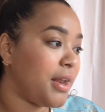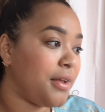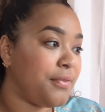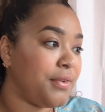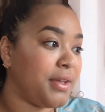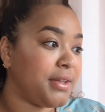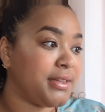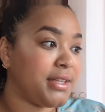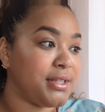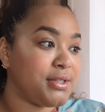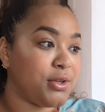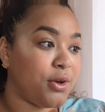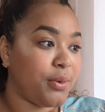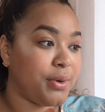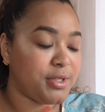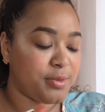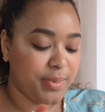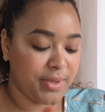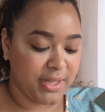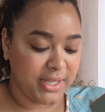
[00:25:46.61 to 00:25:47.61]
I feel like that's
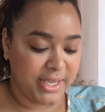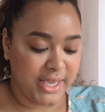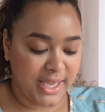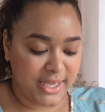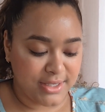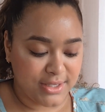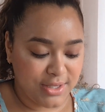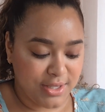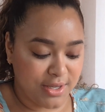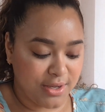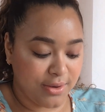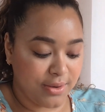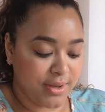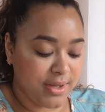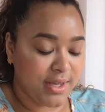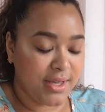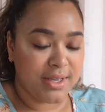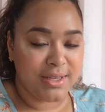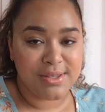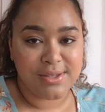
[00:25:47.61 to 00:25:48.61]
always been the case though,
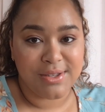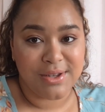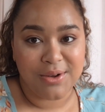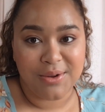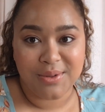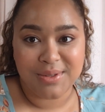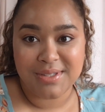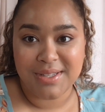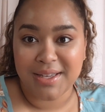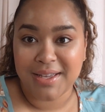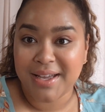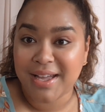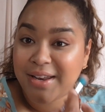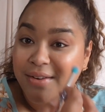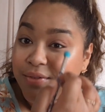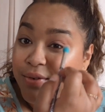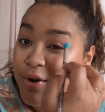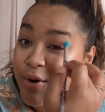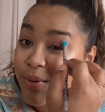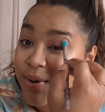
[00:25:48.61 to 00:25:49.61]
so it's like kind
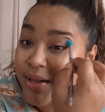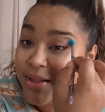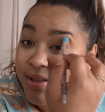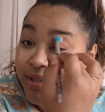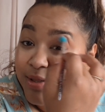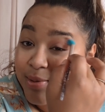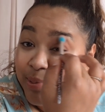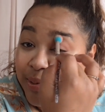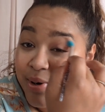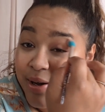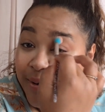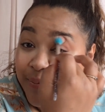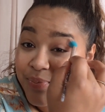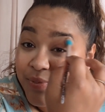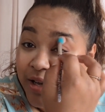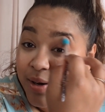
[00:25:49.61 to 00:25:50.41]
of known at this point.